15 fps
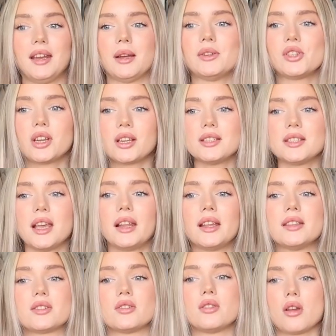Now as you can tell,
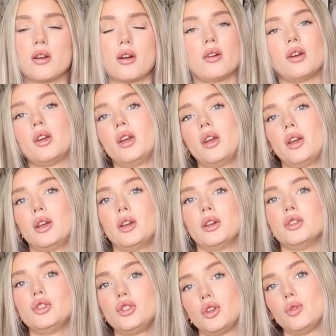it's not
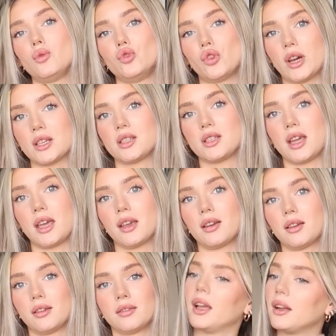too
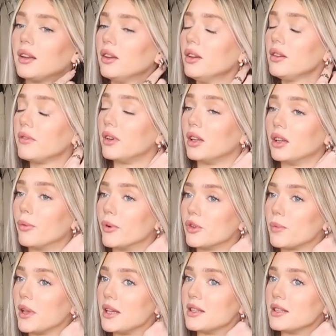drastic. I don't even know which
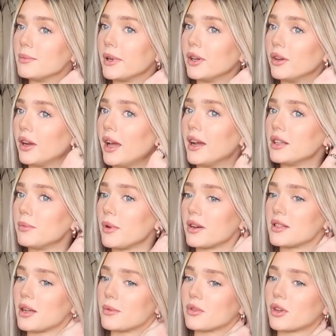piece is my own hair, to be
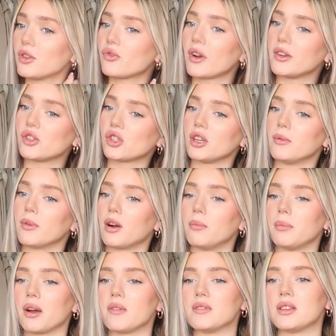honest. I was going to try and show you a
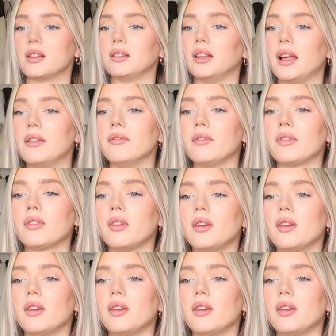comparison in length.